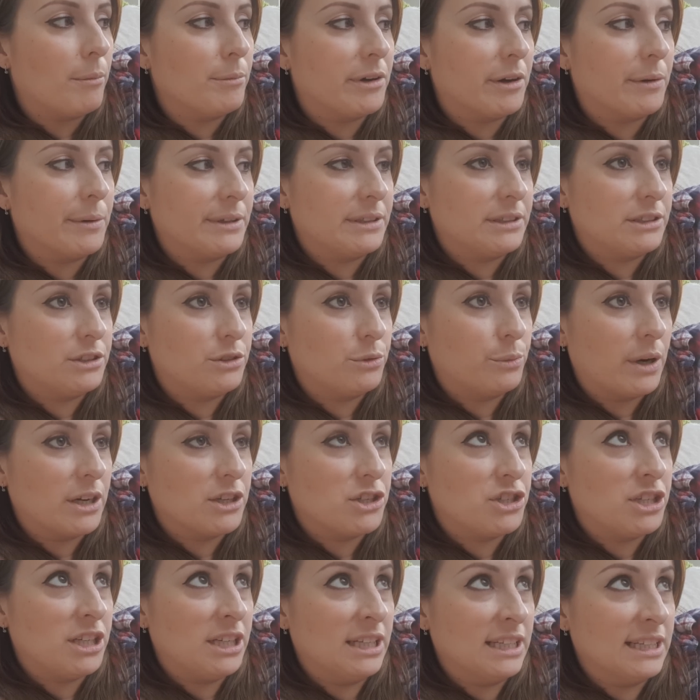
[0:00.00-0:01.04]
going to where
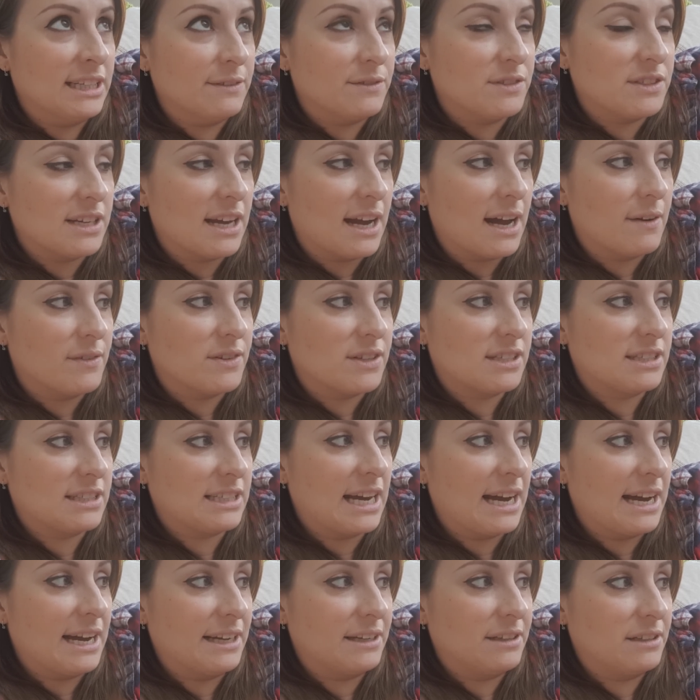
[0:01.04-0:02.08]
she lives to have a
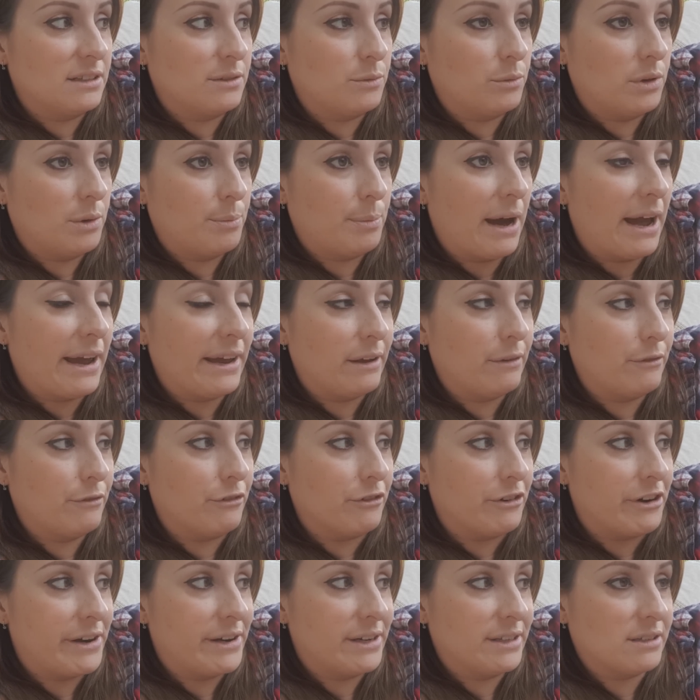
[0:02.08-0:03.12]
scan. We're paying
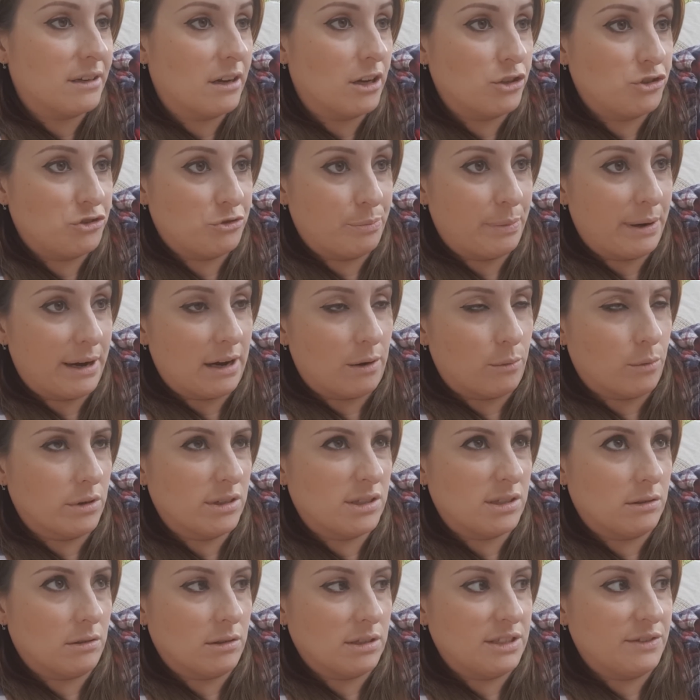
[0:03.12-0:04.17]
for it. It's £100. Well,
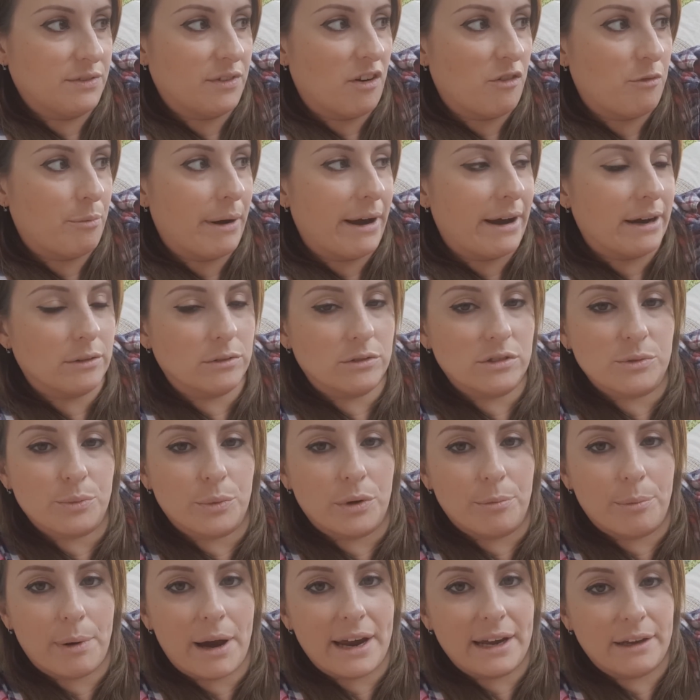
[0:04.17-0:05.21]
it's £95.
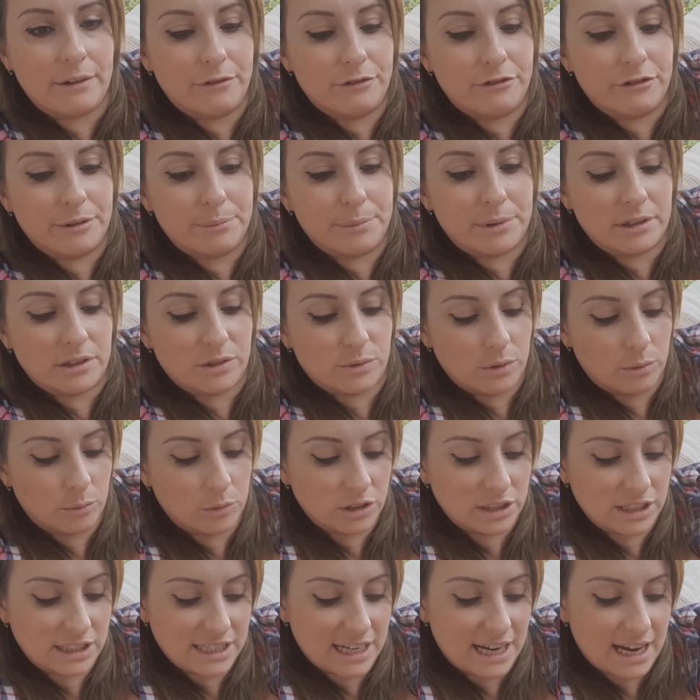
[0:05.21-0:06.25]
We're paying for it because we
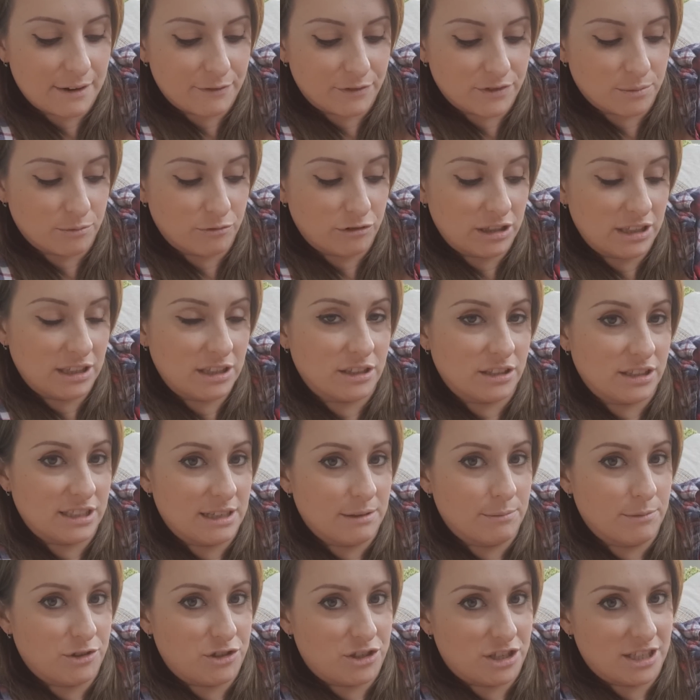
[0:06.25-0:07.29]
wanted to have some really good
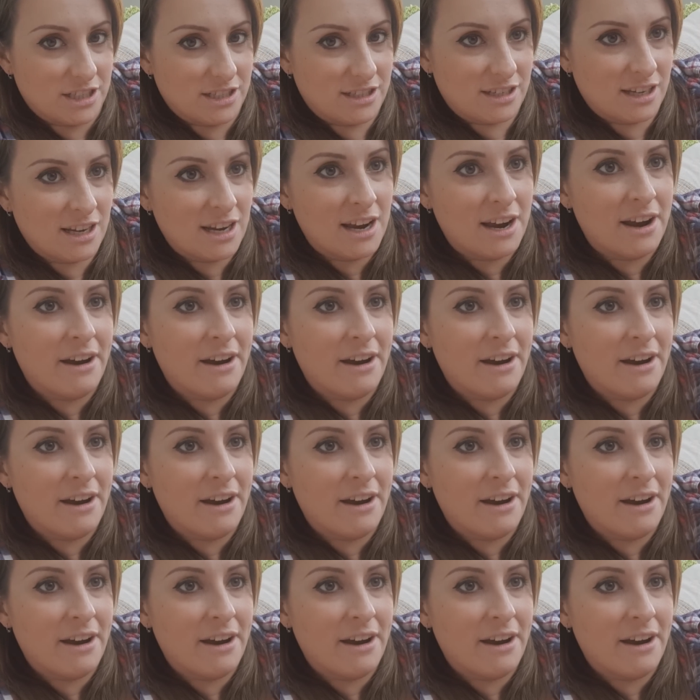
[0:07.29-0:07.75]
images.